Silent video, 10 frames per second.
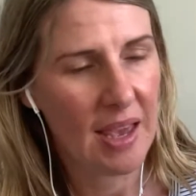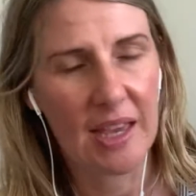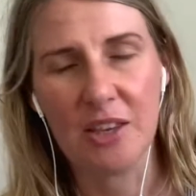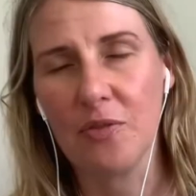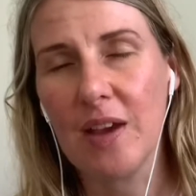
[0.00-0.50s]

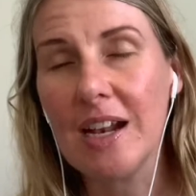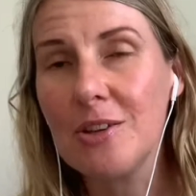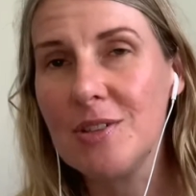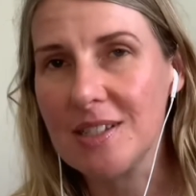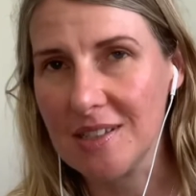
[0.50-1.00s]
And your
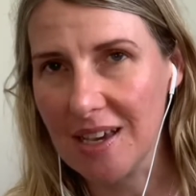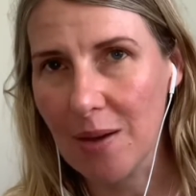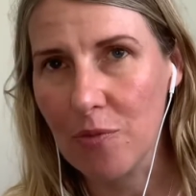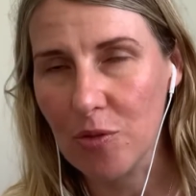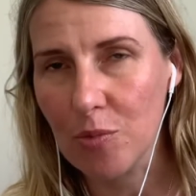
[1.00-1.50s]
value doesn't
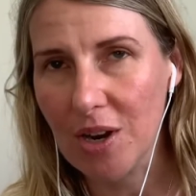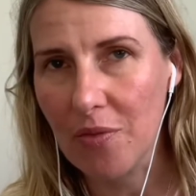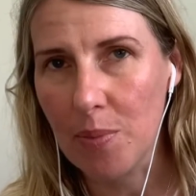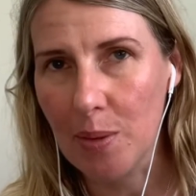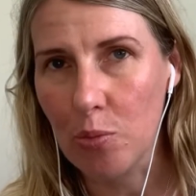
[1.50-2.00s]
come from what other
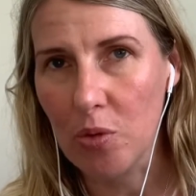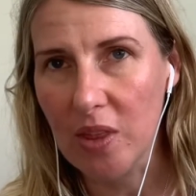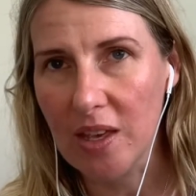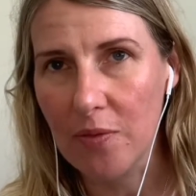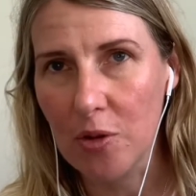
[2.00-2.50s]
people
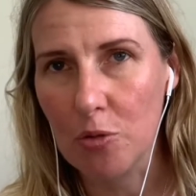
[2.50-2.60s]
think of you,